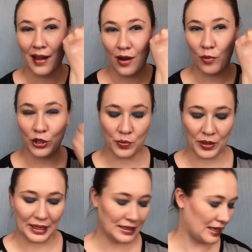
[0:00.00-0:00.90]
Which
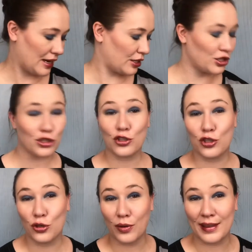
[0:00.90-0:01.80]
brings us to